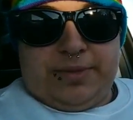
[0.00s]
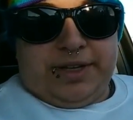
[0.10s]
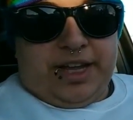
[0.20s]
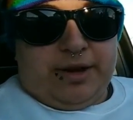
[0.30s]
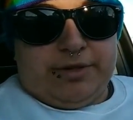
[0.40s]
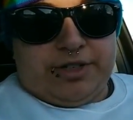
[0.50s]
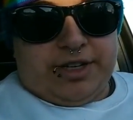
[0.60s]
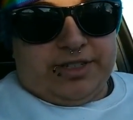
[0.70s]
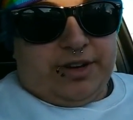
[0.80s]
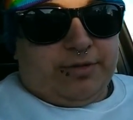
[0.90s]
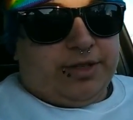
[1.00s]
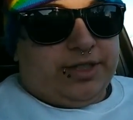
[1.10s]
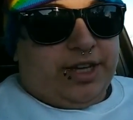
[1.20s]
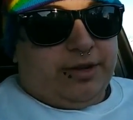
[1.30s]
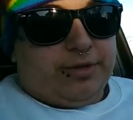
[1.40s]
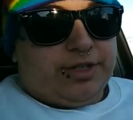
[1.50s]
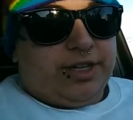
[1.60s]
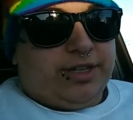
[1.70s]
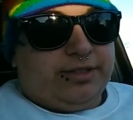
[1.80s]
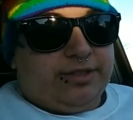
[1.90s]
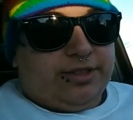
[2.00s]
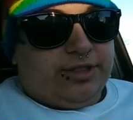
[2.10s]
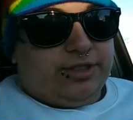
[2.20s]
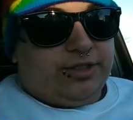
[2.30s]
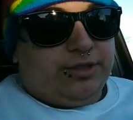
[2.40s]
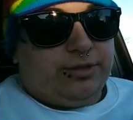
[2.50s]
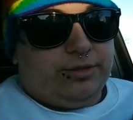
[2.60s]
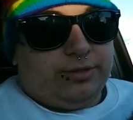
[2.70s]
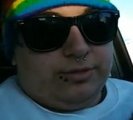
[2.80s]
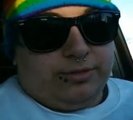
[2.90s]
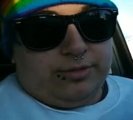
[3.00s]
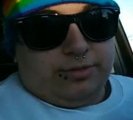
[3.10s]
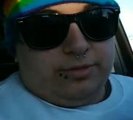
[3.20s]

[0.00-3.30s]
he's being camera shy. He's not really camera shy. He's just too